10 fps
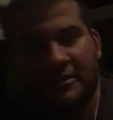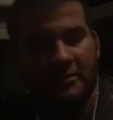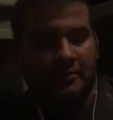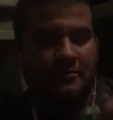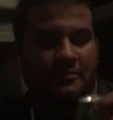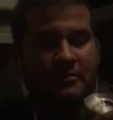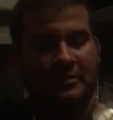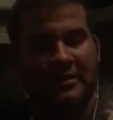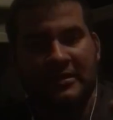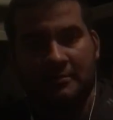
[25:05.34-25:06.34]
here.
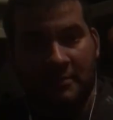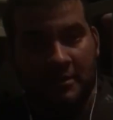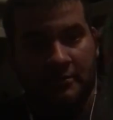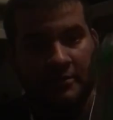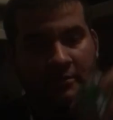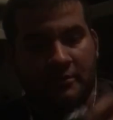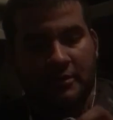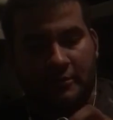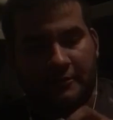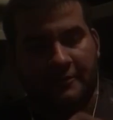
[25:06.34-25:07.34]
I got the Mountain Dew
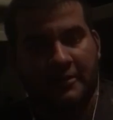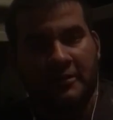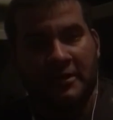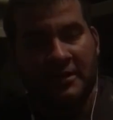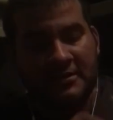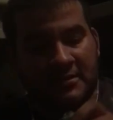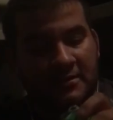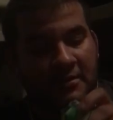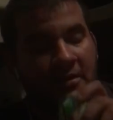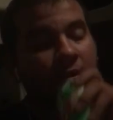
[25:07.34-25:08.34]
going for you guys
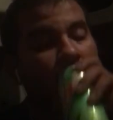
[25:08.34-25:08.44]
tonight.